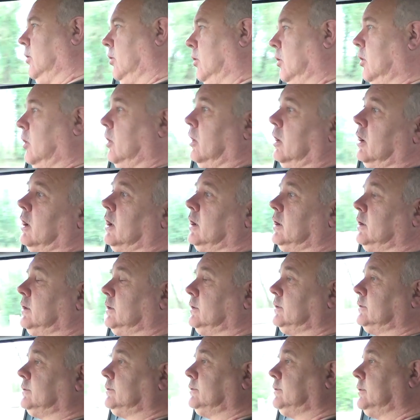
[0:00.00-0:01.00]
Or
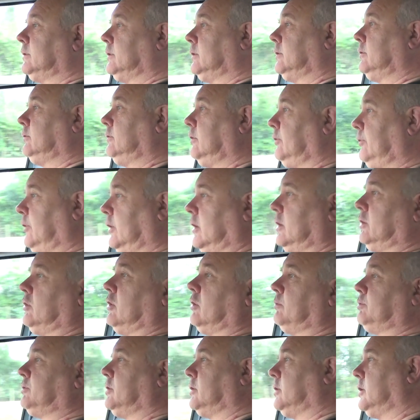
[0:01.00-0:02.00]
the third
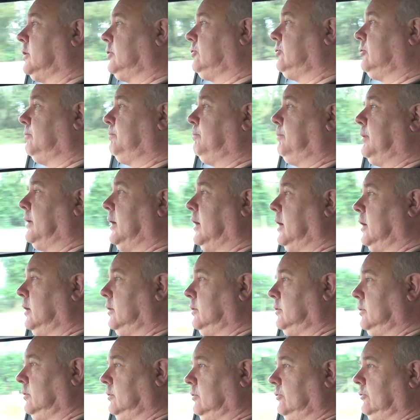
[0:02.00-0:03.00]
option, I
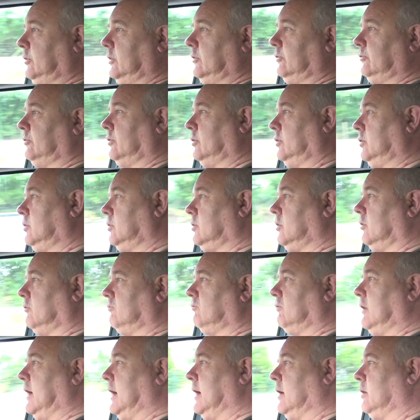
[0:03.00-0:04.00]
suppose, is to look
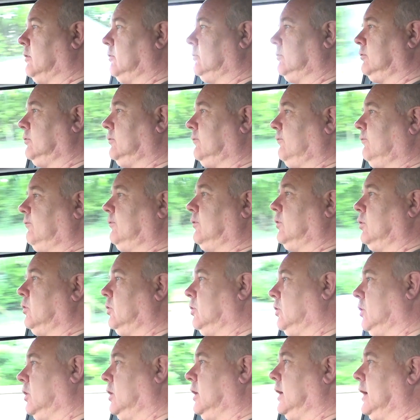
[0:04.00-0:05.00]
around
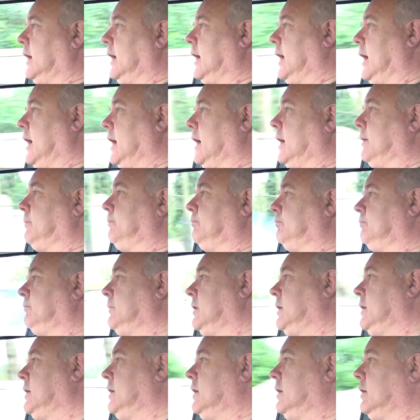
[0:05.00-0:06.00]
for
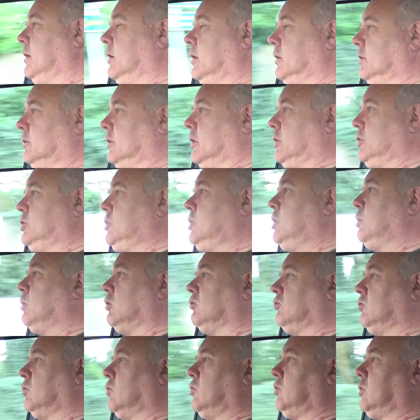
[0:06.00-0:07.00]
a
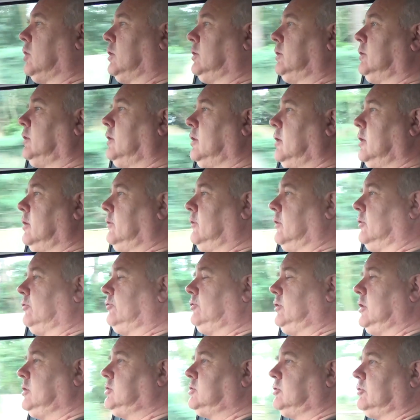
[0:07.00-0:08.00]
newer organ
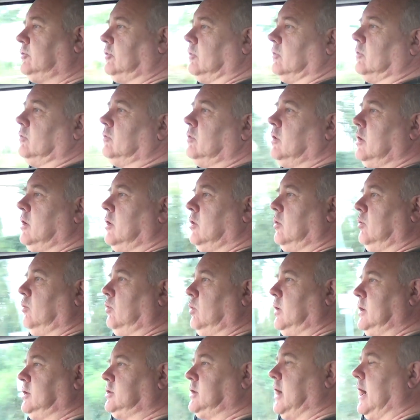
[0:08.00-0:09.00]
that's digital,
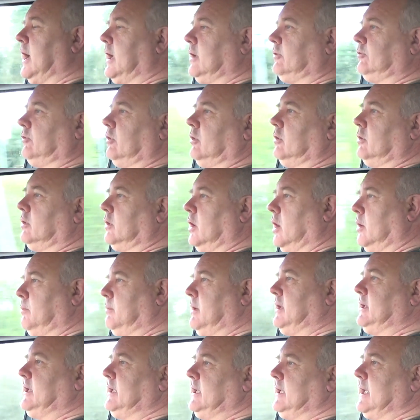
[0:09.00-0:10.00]
which has a
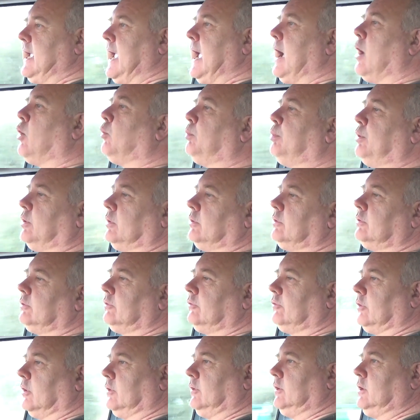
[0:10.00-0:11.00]
MIDI
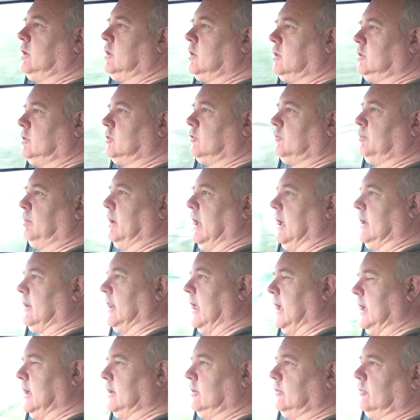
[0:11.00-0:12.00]
output, so that you can just plug
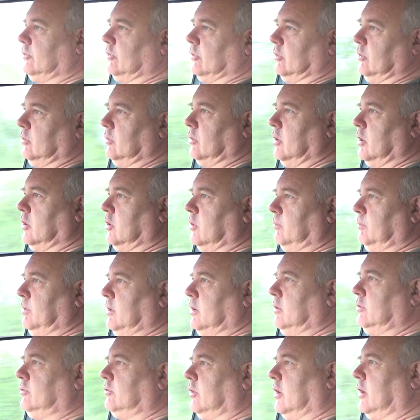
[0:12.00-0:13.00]
that into a
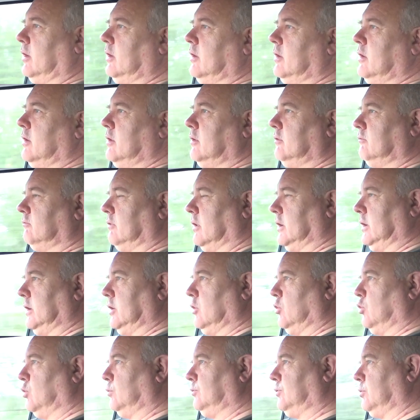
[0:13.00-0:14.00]
computer
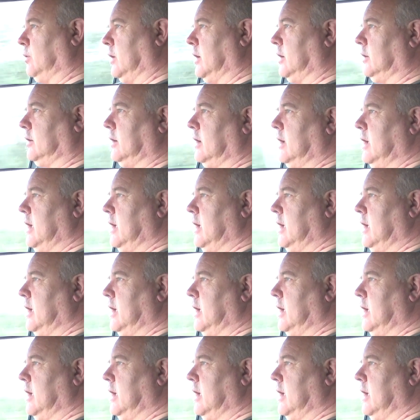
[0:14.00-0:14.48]
running Hauptwerk.